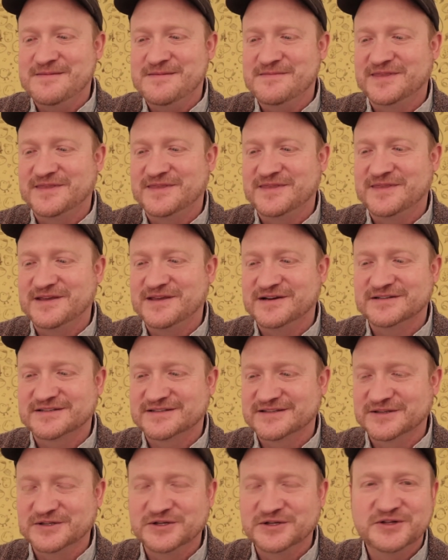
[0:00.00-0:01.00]
there's
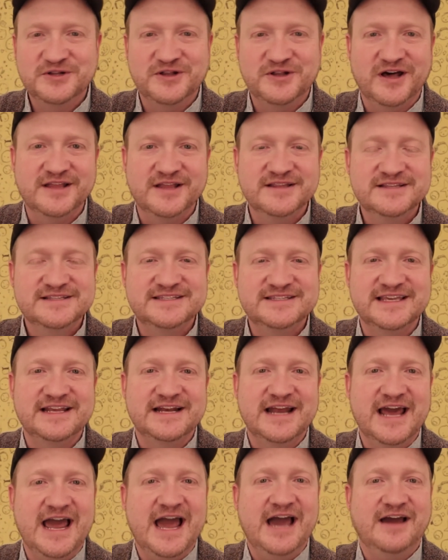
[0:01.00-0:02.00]
little unseen
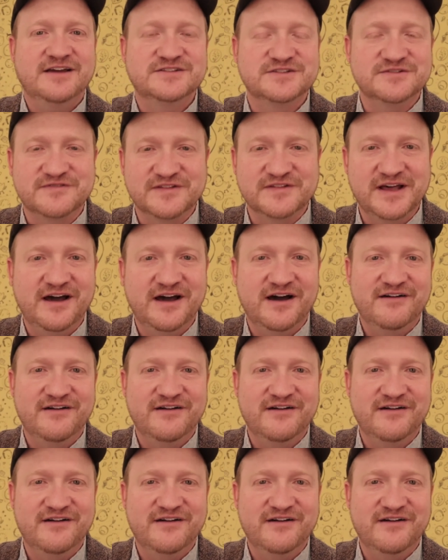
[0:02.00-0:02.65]
acts of love